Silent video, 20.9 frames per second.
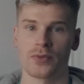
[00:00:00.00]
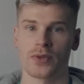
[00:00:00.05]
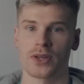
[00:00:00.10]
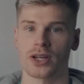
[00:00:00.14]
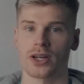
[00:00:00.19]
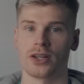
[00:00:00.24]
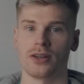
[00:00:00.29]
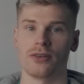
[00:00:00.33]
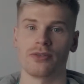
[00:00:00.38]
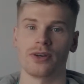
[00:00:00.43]

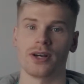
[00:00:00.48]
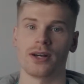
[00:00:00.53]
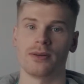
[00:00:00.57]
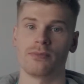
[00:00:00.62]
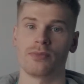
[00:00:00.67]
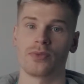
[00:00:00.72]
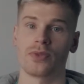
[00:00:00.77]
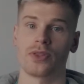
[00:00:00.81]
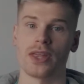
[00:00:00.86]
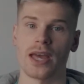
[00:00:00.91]
kind of
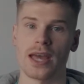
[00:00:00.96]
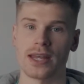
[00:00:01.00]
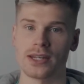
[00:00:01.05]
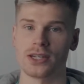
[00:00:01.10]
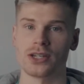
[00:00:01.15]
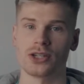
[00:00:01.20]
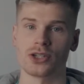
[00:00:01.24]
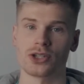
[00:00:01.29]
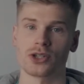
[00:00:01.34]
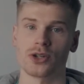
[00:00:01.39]
the
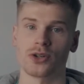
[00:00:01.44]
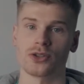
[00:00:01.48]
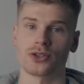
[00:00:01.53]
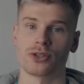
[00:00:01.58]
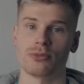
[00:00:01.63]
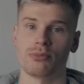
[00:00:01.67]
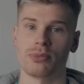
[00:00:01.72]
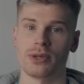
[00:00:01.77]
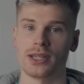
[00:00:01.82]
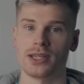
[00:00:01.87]
ending shot to
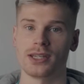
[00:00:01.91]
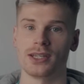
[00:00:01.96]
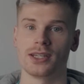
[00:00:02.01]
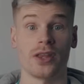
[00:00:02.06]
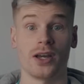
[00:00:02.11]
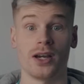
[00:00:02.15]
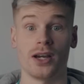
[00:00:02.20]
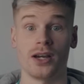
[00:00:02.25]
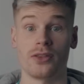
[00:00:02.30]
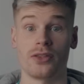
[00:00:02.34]
be
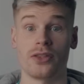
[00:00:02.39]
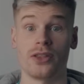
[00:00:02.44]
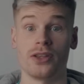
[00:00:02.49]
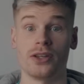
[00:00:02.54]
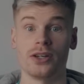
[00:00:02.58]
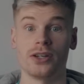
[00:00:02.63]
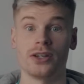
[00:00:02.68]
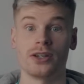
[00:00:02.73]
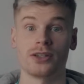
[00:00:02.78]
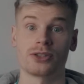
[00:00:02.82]

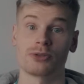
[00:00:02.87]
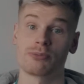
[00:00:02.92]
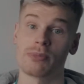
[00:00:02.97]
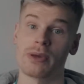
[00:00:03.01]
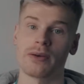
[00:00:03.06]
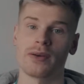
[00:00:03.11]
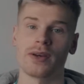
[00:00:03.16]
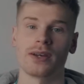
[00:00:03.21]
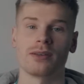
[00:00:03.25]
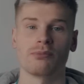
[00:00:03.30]
the
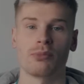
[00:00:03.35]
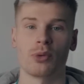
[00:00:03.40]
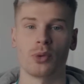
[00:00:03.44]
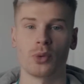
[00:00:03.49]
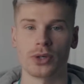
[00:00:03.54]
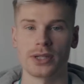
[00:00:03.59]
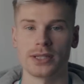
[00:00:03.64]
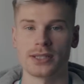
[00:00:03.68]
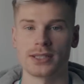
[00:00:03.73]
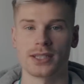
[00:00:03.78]
spirit
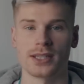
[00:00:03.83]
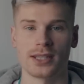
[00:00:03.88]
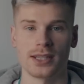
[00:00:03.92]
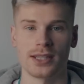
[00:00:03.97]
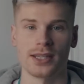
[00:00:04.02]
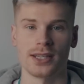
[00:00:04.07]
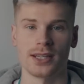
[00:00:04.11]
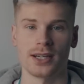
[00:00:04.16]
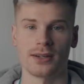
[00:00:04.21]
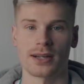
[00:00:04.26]
poured into
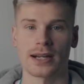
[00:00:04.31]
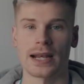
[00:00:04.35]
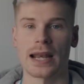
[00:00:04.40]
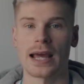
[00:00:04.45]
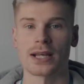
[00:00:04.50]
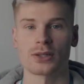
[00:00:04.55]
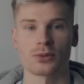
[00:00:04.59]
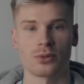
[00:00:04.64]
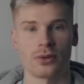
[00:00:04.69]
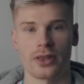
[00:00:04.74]
the
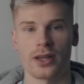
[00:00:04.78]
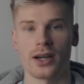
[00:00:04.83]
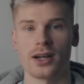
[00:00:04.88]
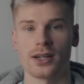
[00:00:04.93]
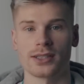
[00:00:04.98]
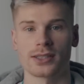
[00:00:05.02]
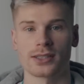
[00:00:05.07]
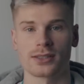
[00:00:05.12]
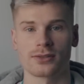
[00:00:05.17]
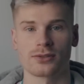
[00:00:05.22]
glass with
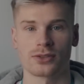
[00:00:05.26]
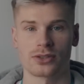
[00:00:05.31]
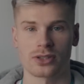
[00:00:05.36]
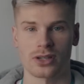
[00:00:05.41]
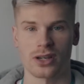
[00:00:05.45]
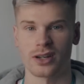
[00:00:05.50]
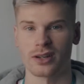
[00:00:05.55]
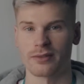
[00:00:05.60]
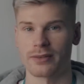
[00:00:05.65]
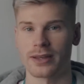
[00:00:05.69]
ice to
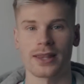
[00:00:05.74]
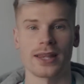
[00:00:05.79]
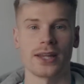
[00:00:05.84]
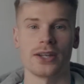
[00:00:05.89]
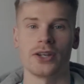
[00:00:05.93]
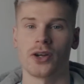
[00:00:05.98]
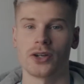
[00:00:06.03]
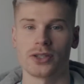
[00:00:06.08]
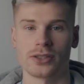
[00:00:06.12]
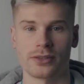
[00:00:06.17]
kind of get that
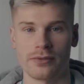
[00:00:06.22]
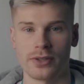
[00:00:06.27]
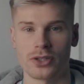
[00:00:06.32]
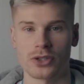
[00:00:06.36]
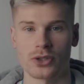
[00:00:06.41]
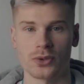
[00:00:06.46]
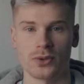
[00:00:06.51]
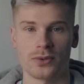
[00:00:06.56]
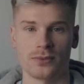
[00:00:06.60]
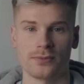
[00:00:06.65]
nice visual.